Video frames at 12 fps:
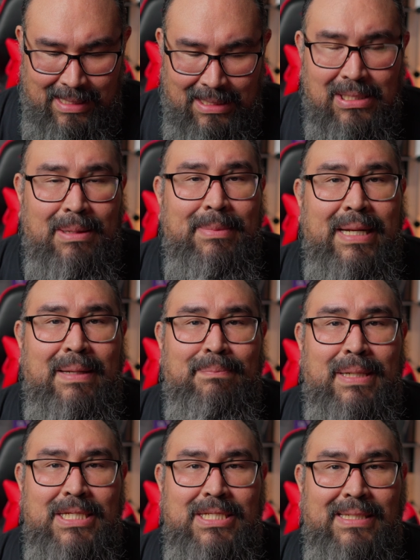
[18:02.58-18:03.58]
limited
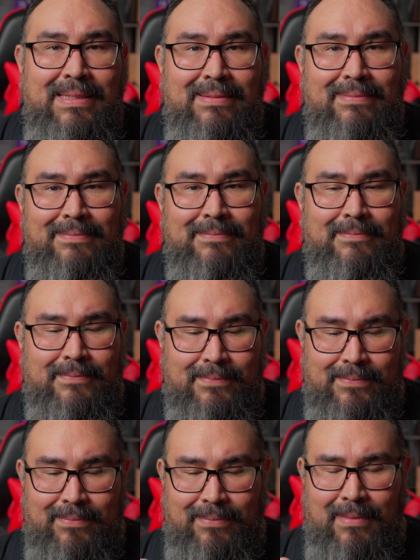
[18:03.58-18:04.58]
budget,
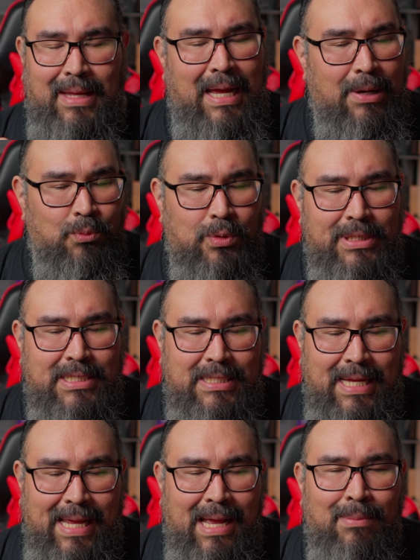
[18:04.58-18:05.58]
I would
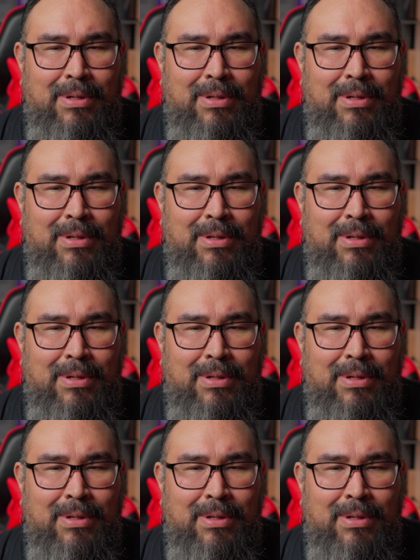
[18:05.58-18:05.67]
say how